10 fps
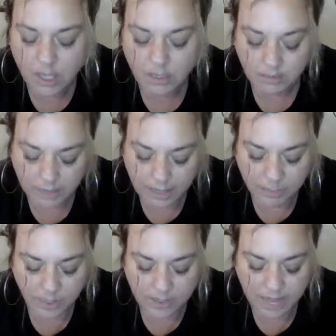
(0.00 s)

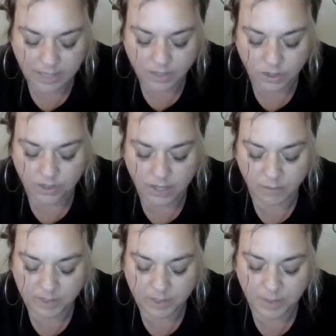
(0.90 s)
Libras, angels, loved
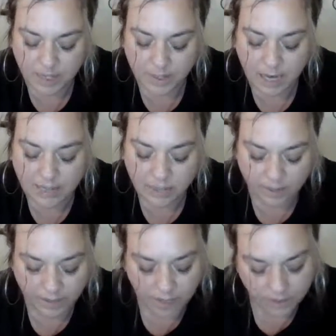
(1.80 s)
ones, spirit guides
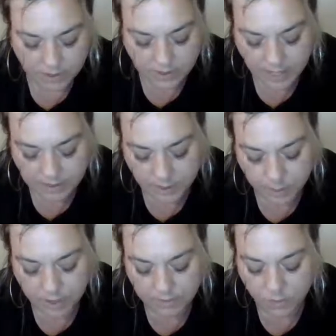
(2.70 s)
on the other side to
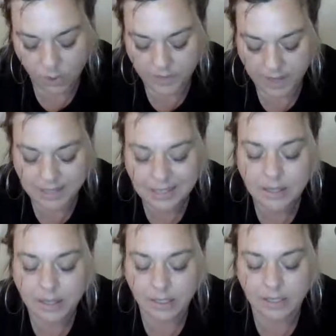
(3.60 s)
bring forth a
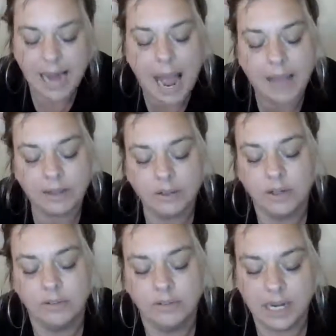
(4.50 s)
clear and
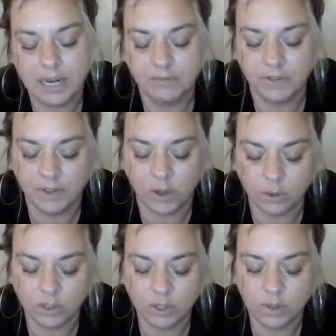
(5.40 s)
accurate reading for
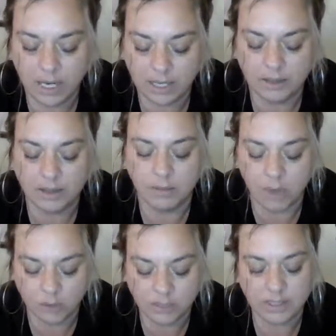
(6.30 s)
those who need it the
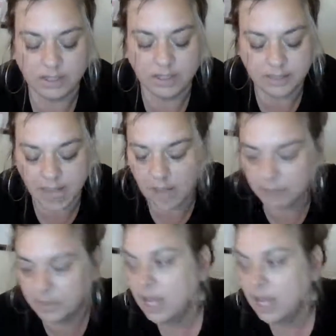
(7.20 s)
most at this time.